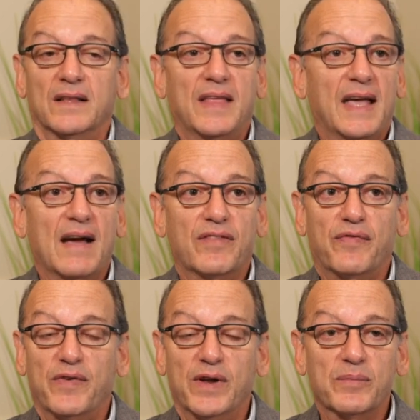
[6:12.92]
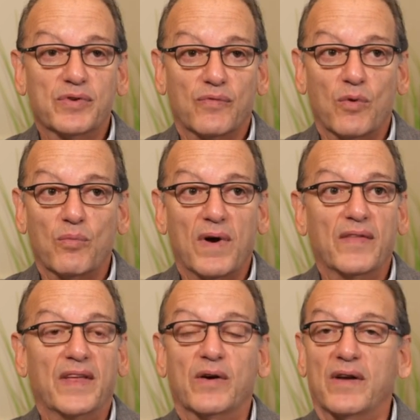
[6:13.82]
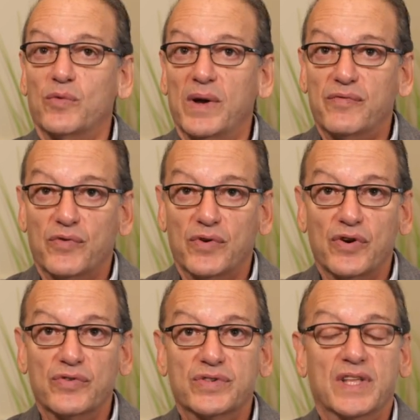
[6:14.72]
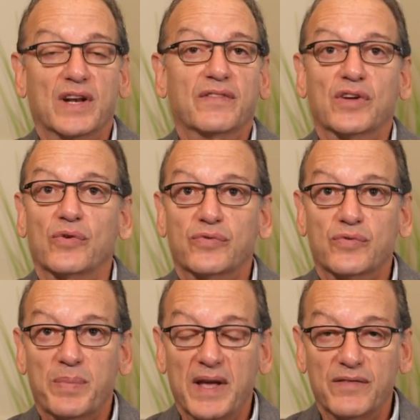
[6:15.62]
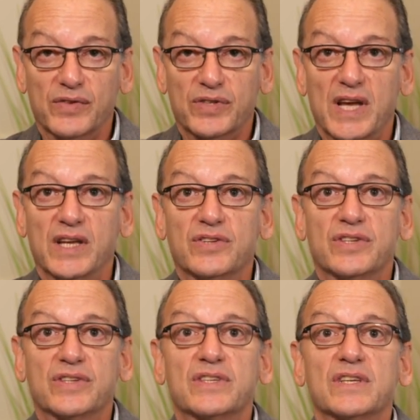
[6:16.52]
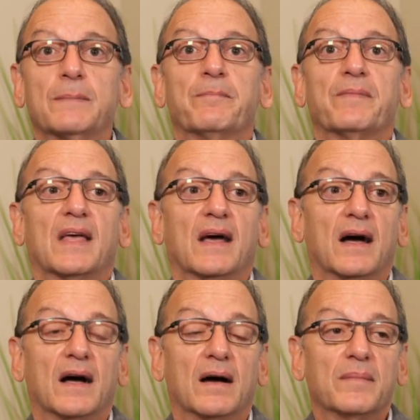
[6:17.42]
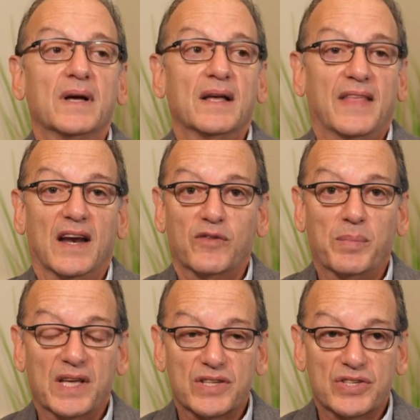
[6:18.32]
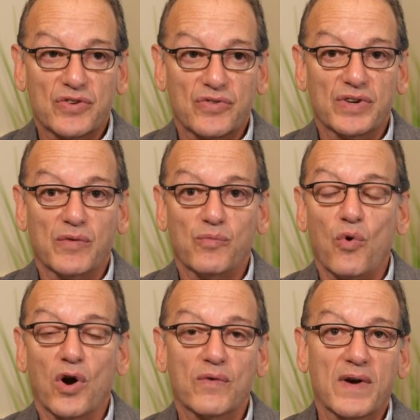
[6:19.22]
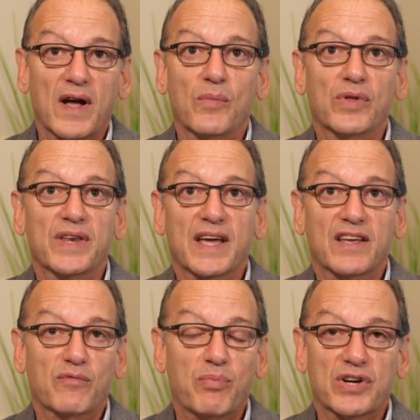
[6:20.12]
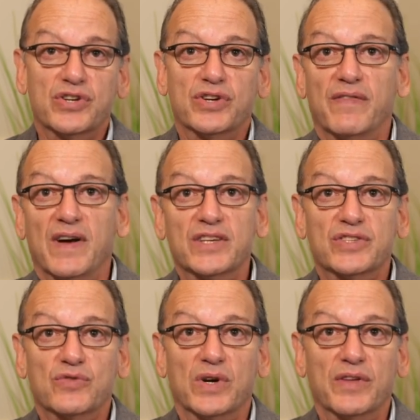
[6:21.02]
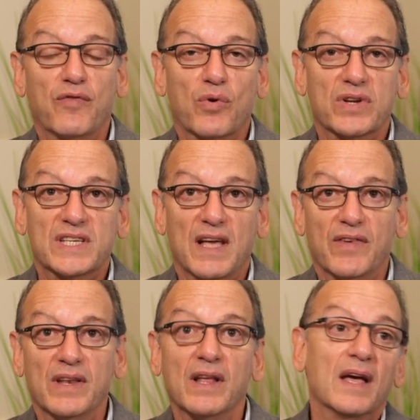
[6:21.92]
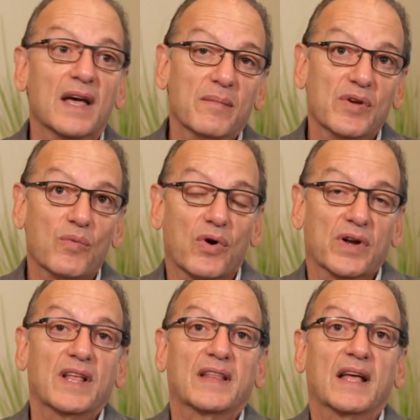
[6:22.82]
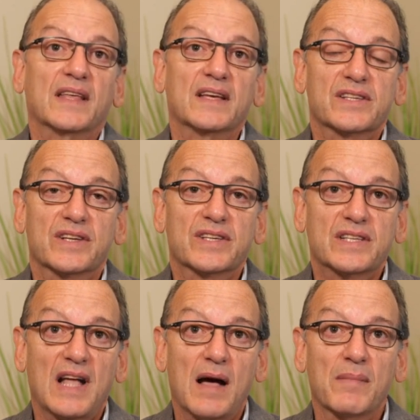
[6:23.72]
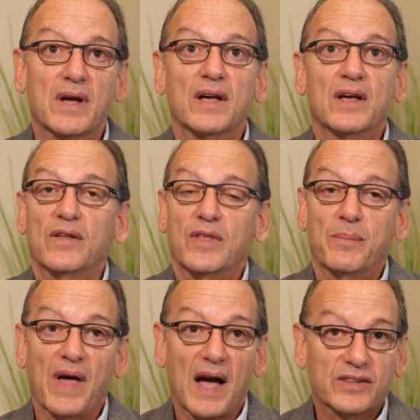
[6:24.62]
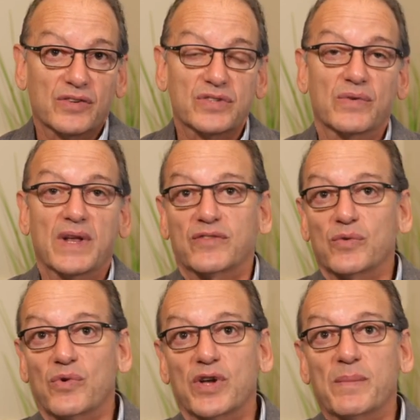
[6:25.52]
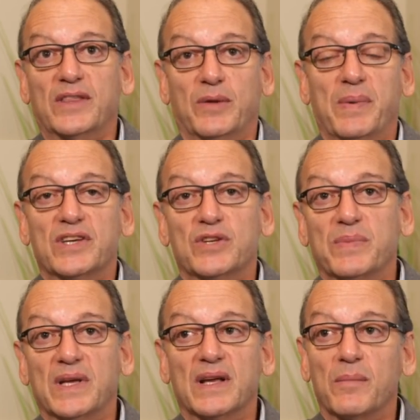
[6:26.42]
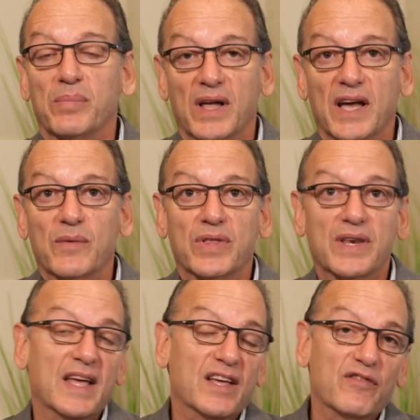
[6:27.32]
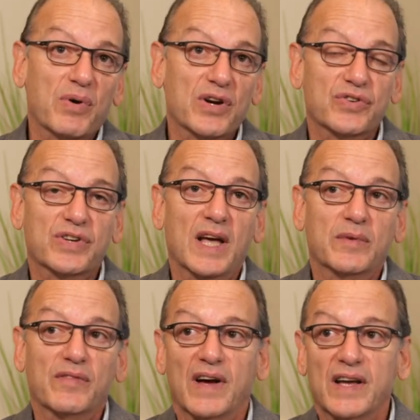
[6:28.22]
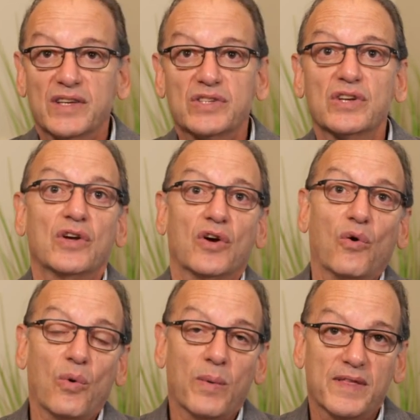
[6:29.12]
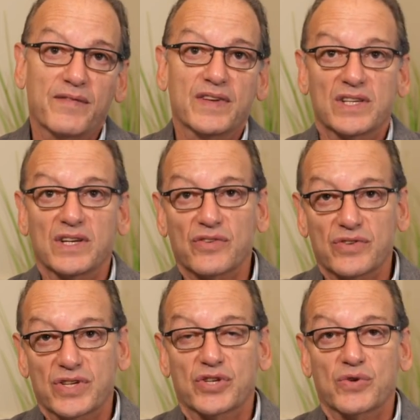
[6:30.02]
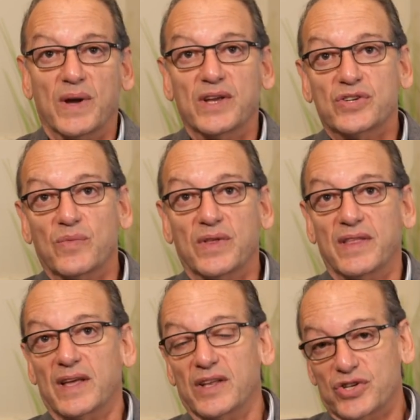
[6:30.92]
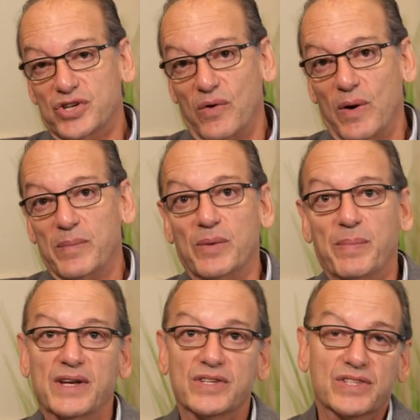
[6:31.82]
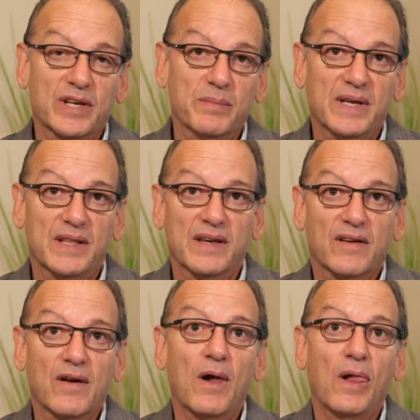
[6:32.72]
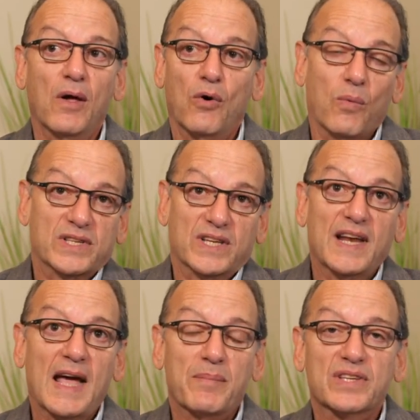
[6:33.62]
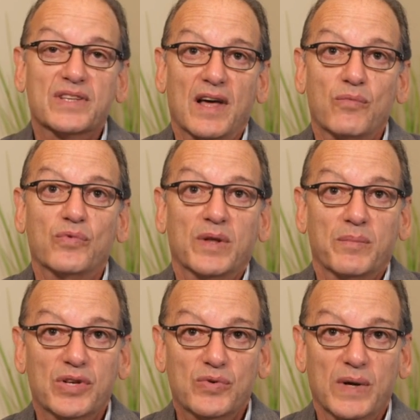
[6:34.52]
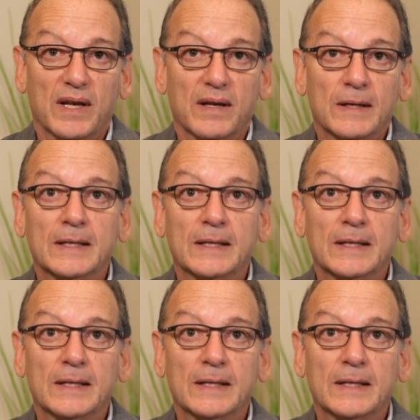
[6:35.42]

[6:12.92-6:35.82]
they have the freedom to roam around. They don't have to wait for a nurse. They don't have to go through painful changes. They don't have to be concerned and walk around with a negative pressure device 24/7 and be worried that that thing's going to stop. The doctors don't have to worry about the patient being compliant with a negative pressure type device or with the visiting nurse situation, whether they're going to show up and the patient's going to be there, or what's going to happen to that wound in between.